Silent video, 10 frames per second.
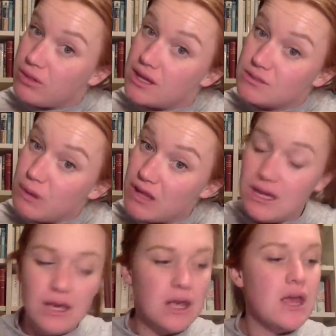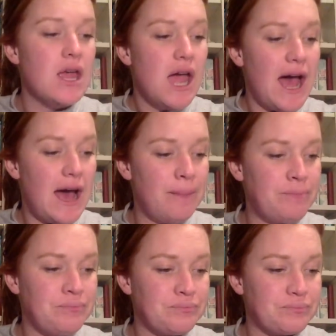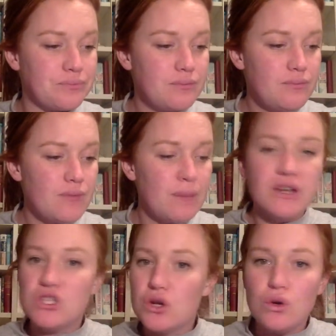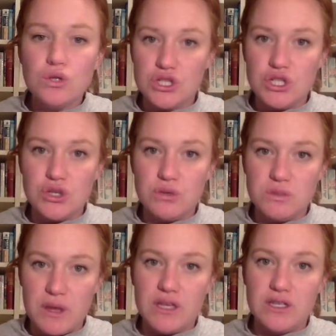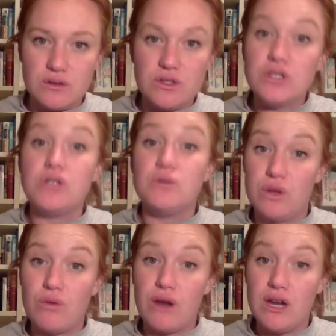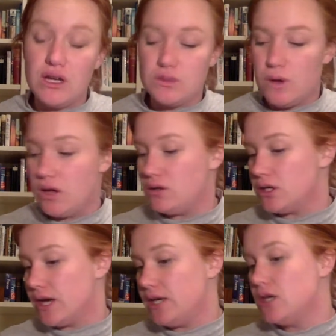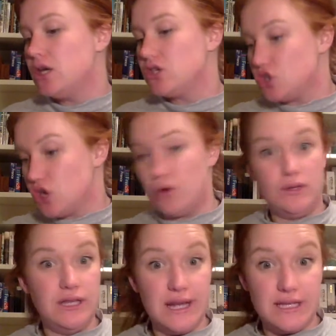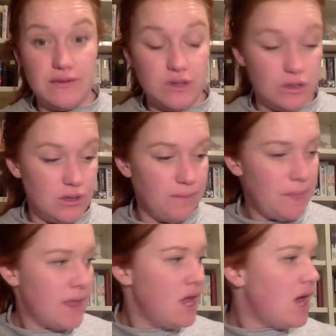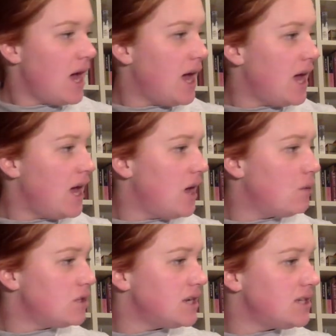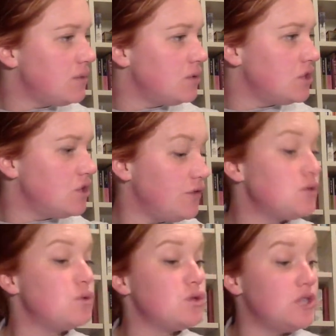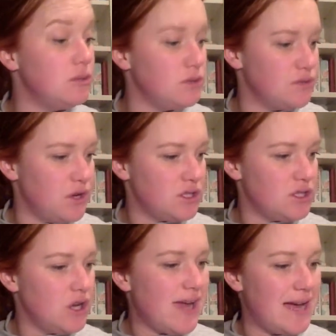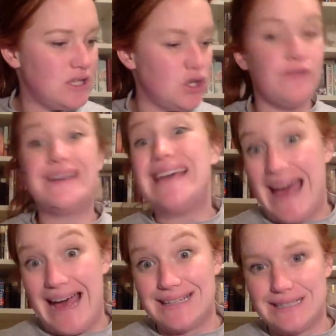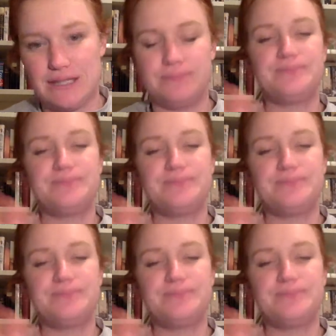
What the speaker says: with their spelling. But it's not all just to do with spelling. It's also to do with your reading as well, okay? So let's have a look. What did I say we were going to do first? We'll do syllables first. Okay, so for cat.